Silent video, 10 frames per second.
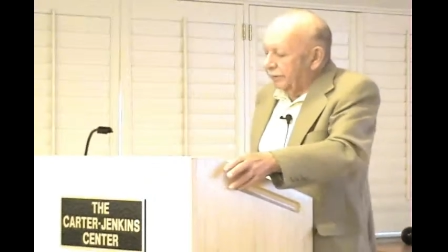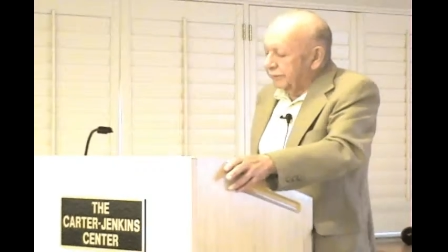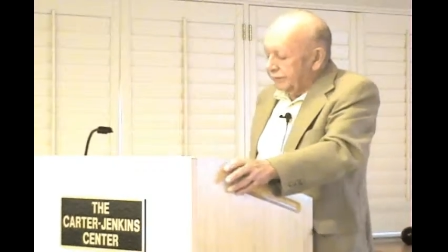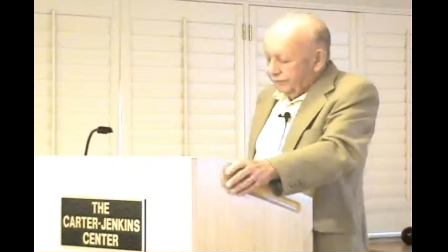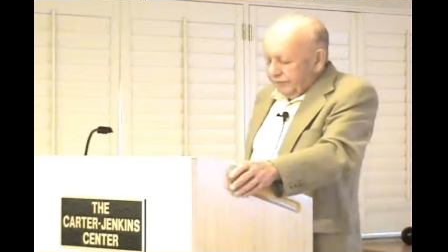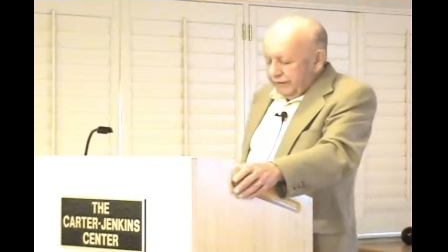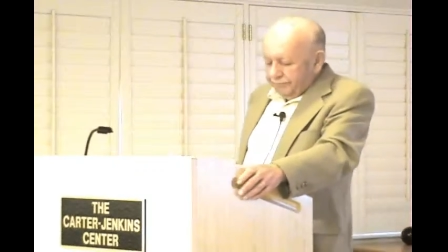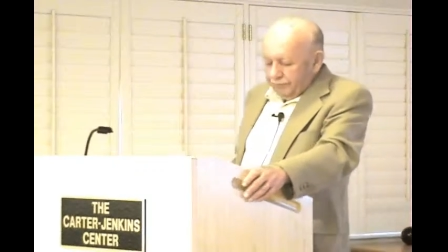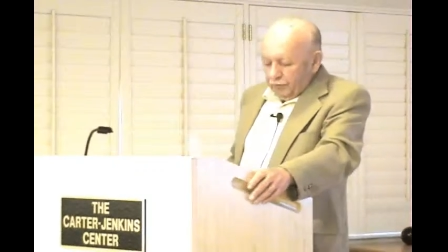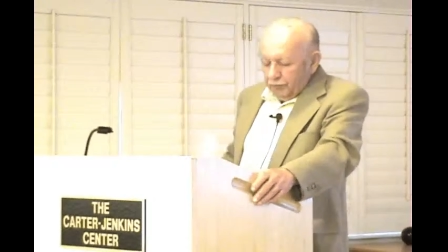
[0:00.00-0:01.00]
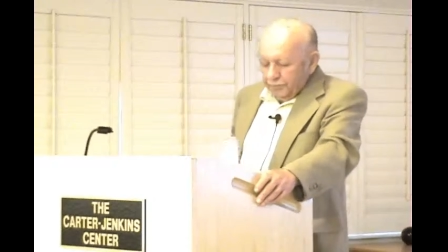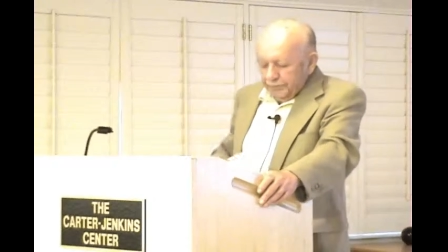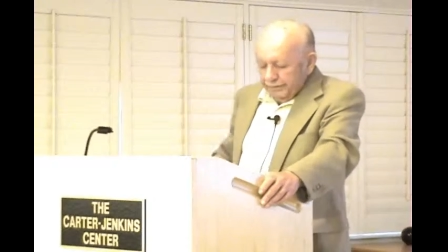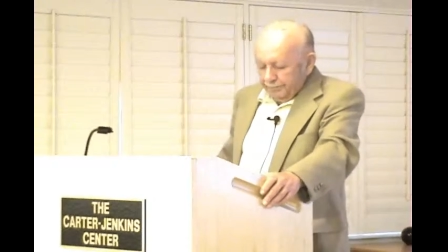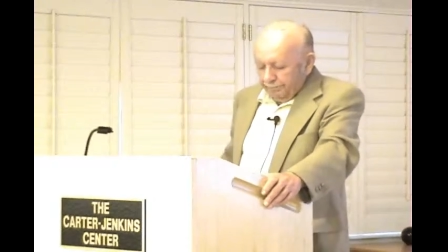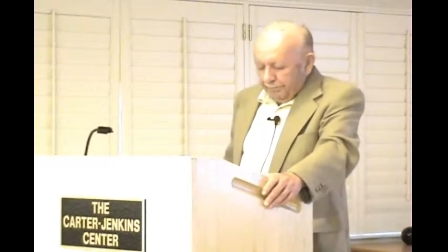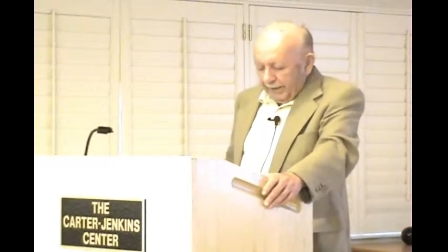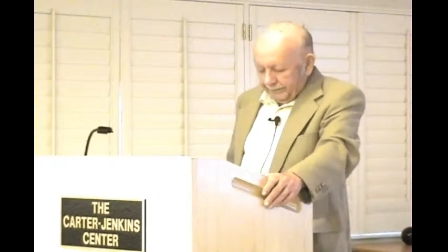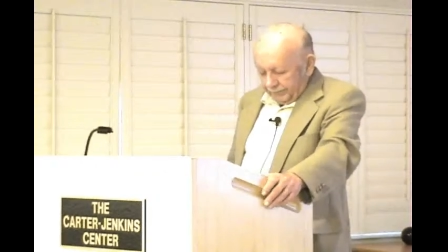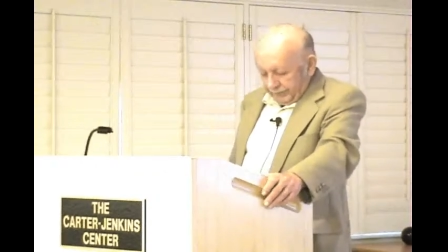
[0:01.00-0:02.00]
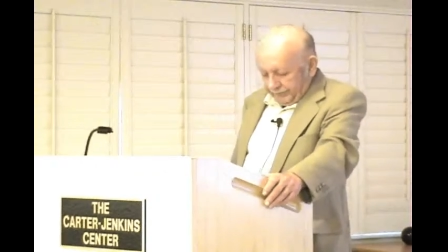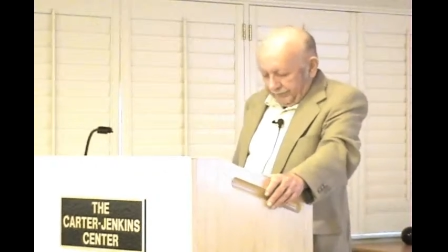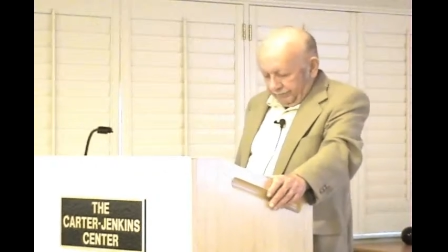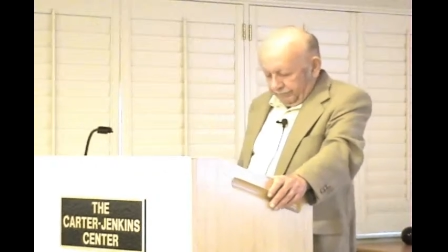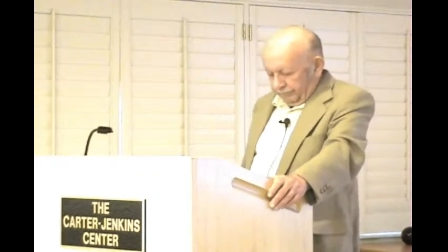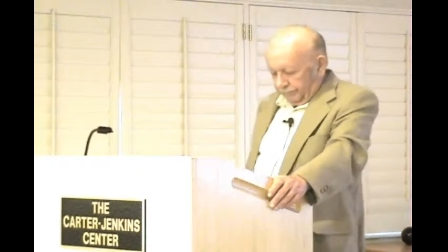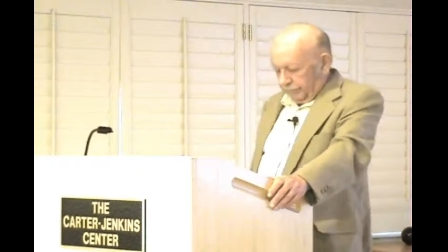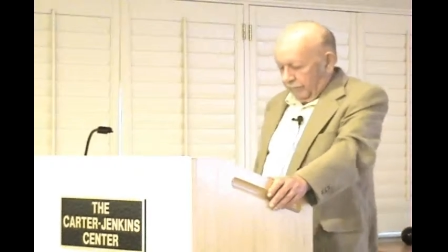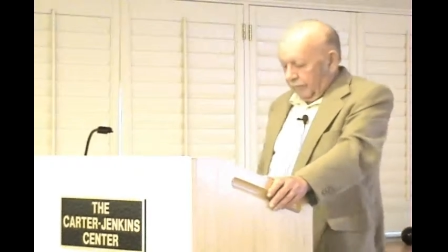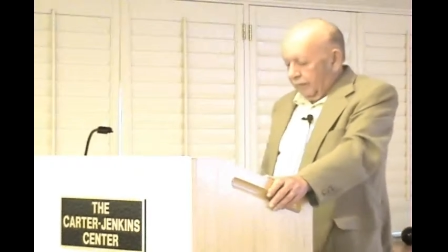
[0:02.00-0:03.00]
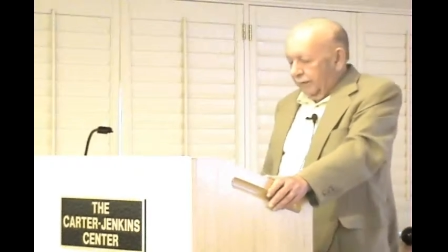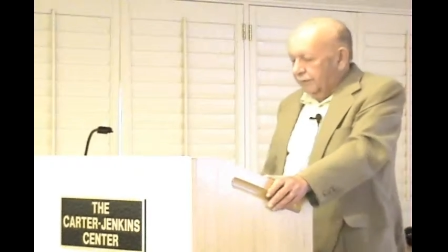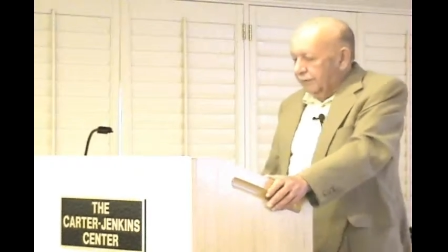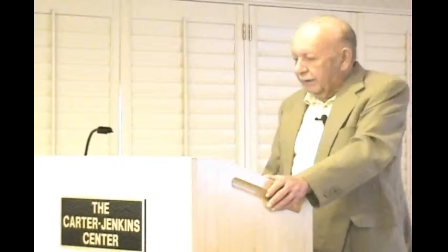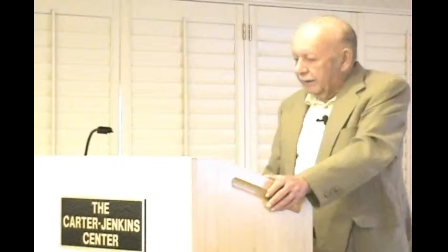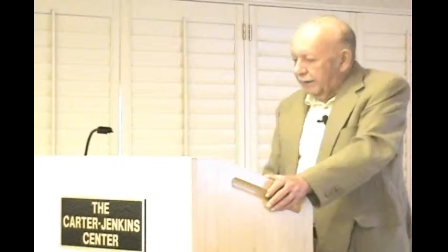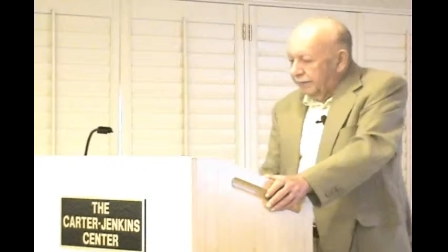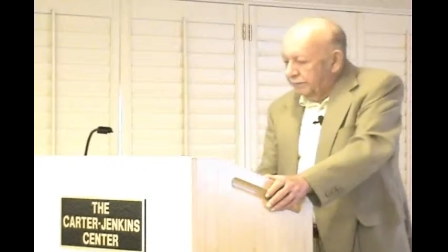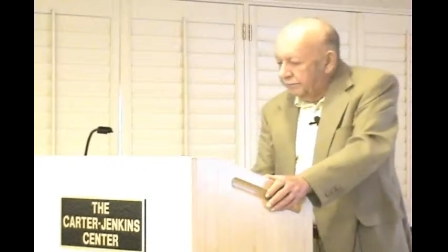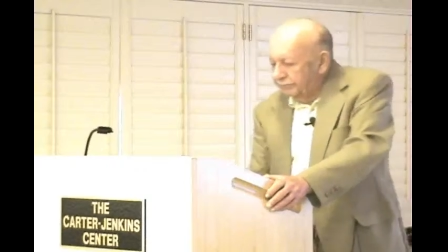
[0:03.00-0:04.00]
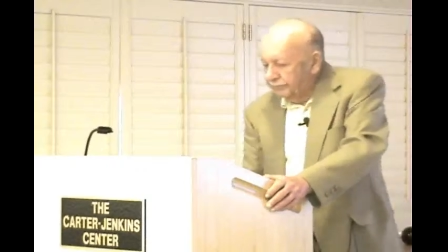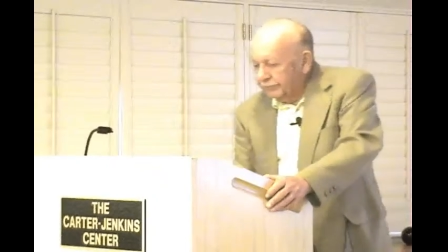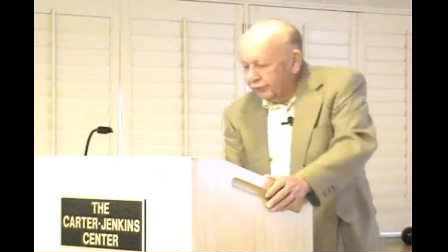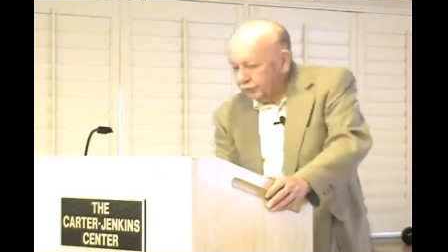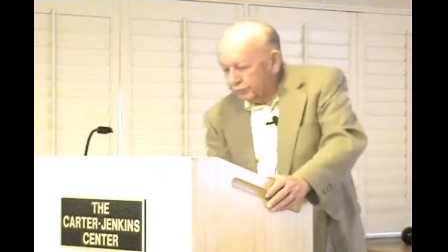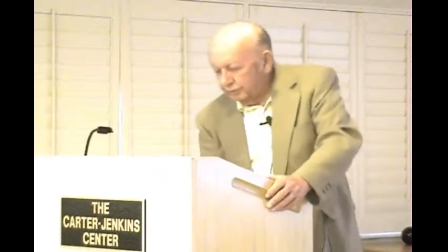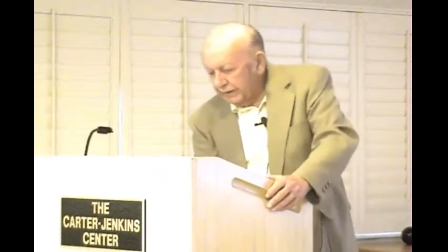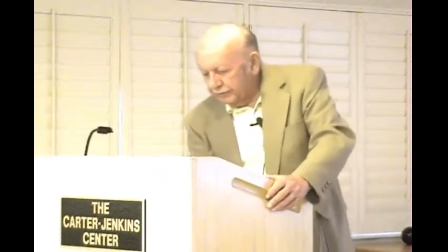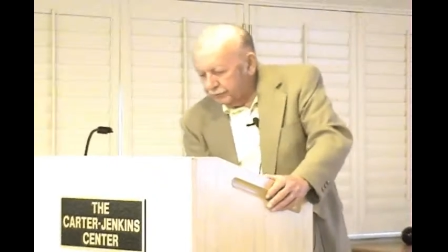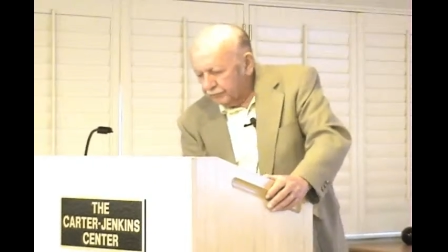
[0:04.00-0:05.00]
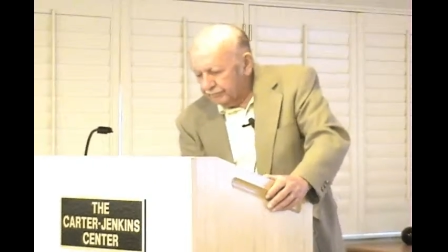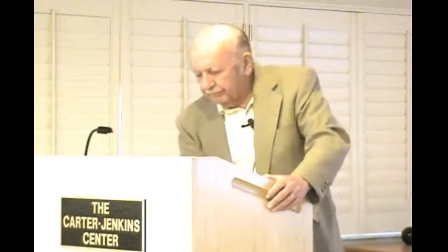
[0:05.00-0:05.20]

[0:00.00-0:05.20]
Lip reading: The self-object matrix that I just mentioned